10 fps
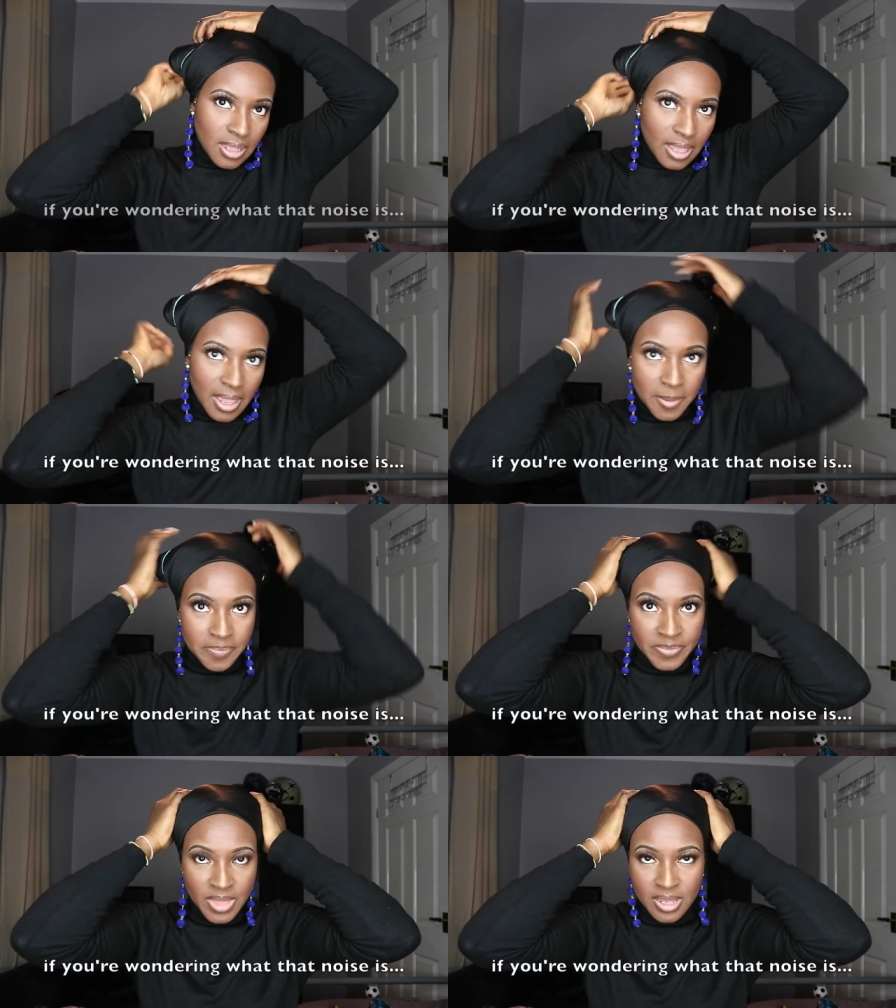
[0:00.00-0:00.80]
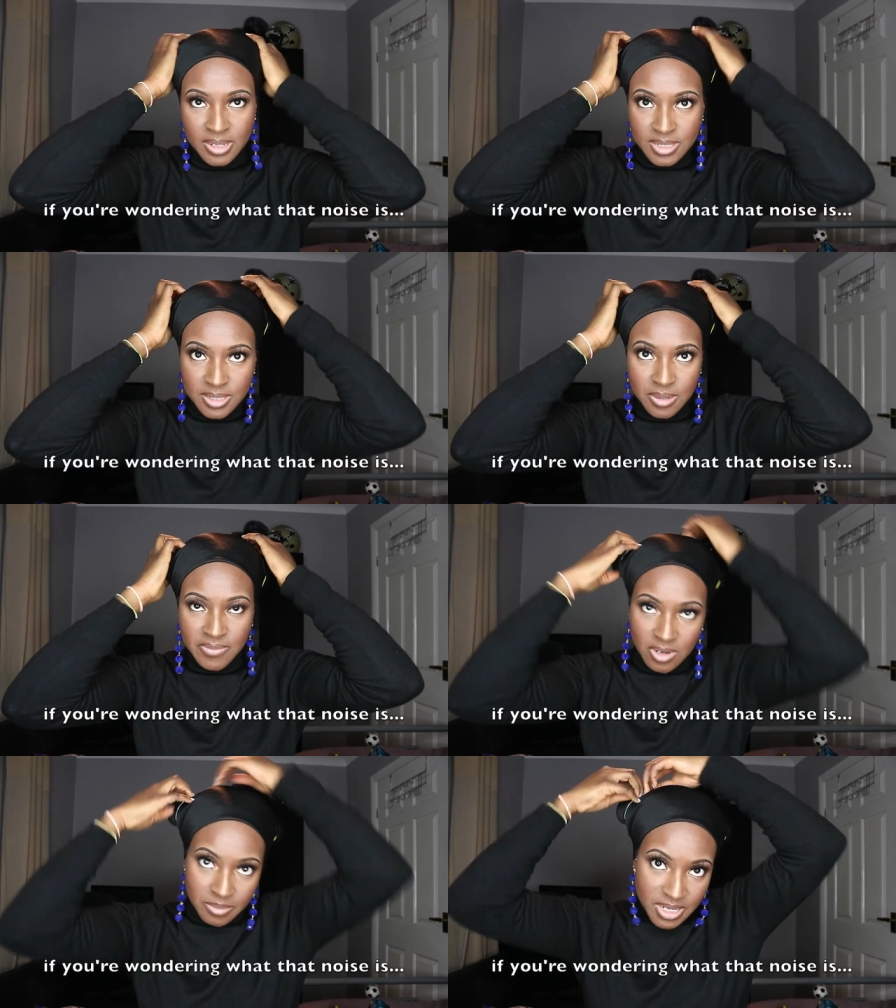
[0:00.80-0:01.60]
Okay, so
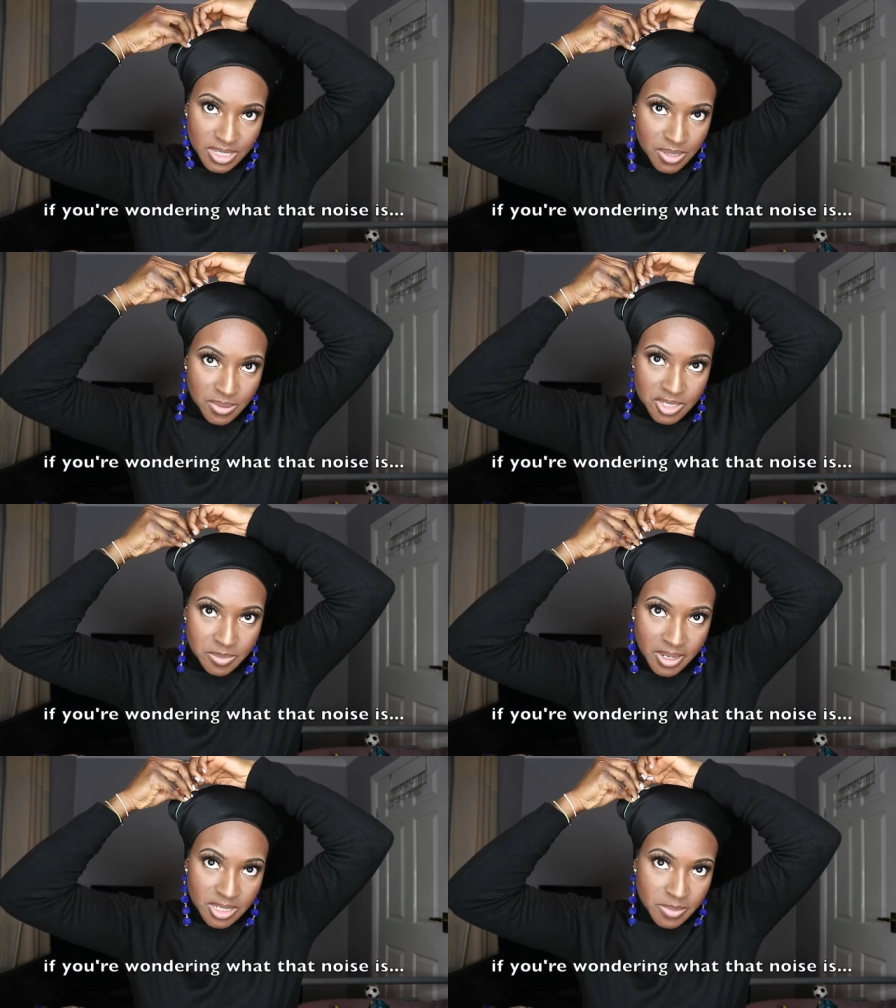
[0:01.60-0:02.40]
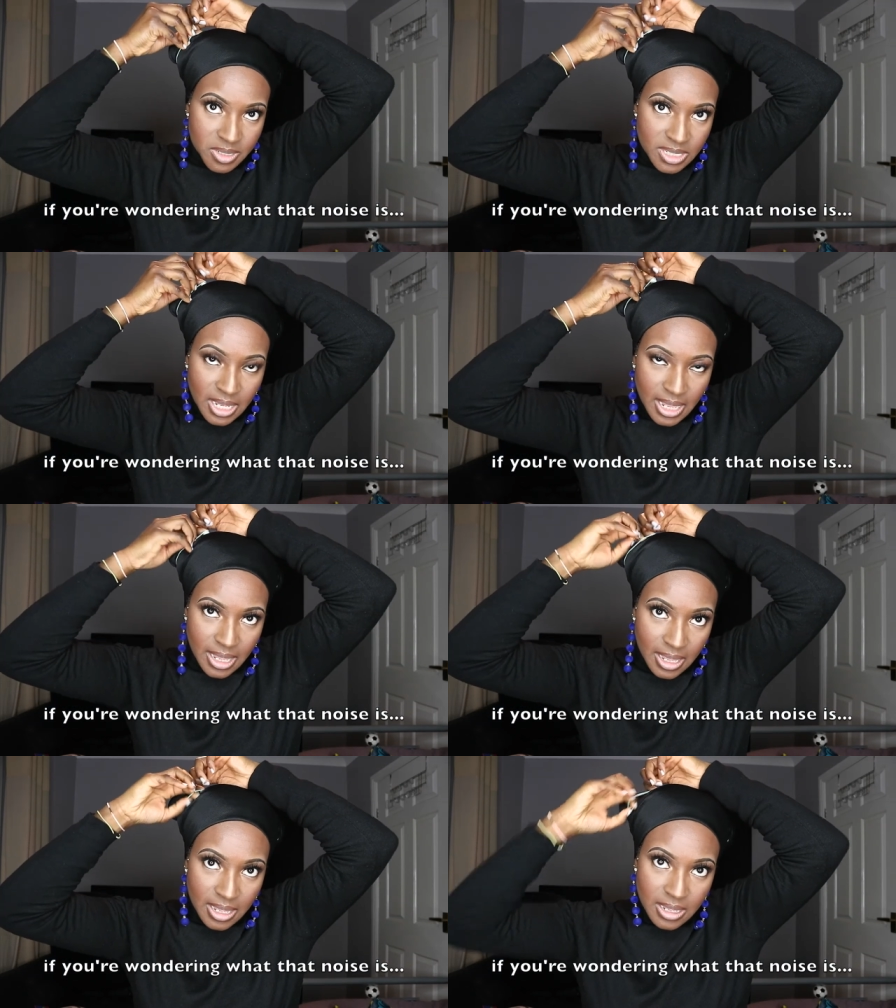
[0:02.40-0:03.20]
I've got my two space buns
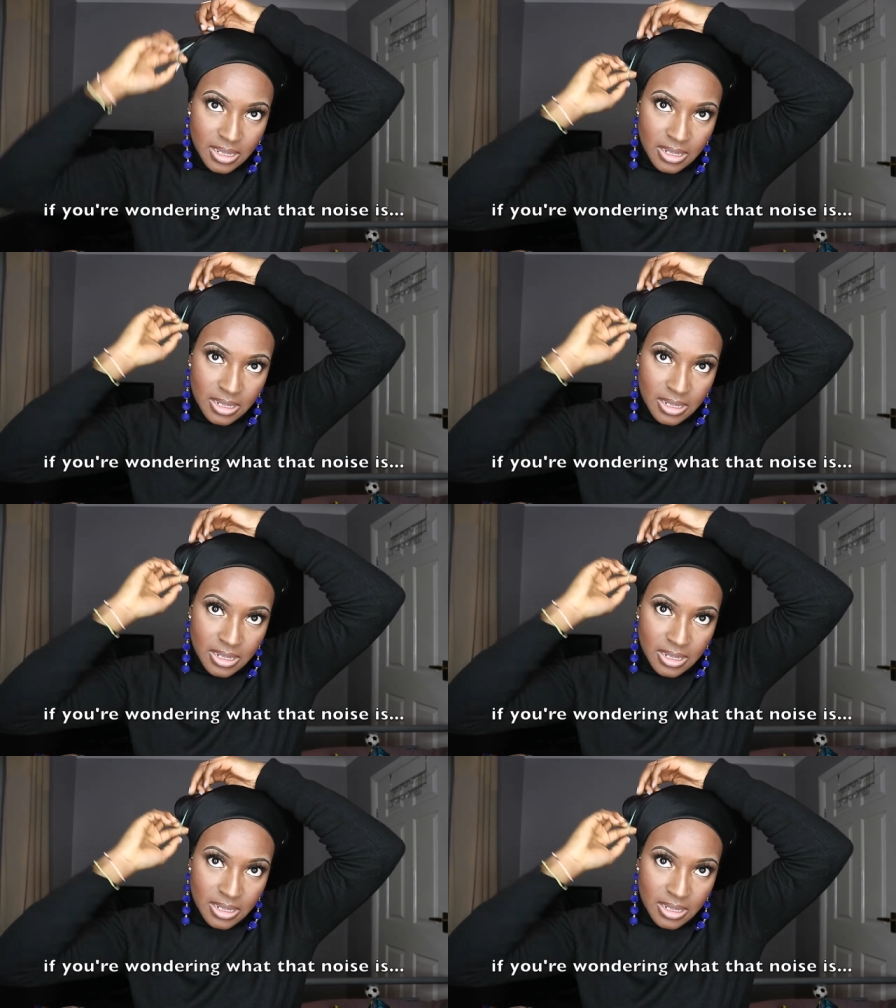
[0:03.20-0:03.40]
here,